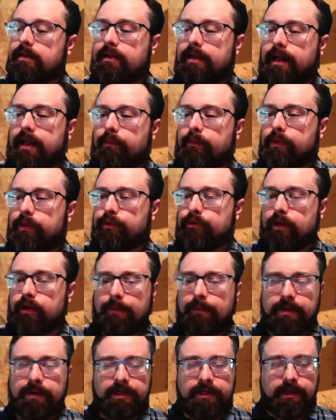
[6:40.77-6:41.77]
And we'll
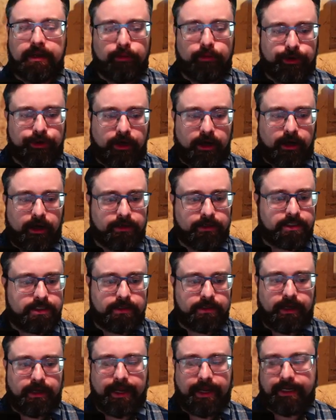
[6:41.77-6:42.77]
drop in double
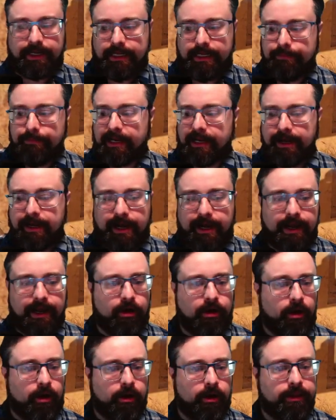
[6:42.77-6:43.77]
dogs. Again, keeping an eye
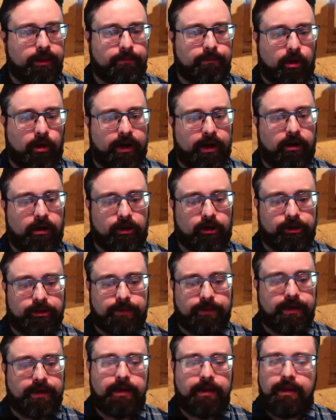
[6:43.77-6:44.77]
on the Marri
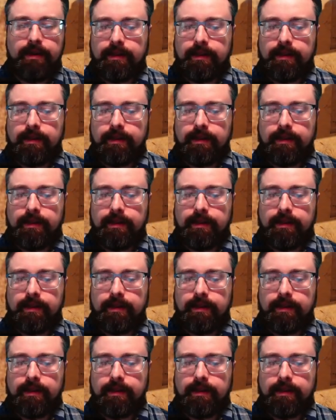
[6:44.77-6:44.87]
ultimate.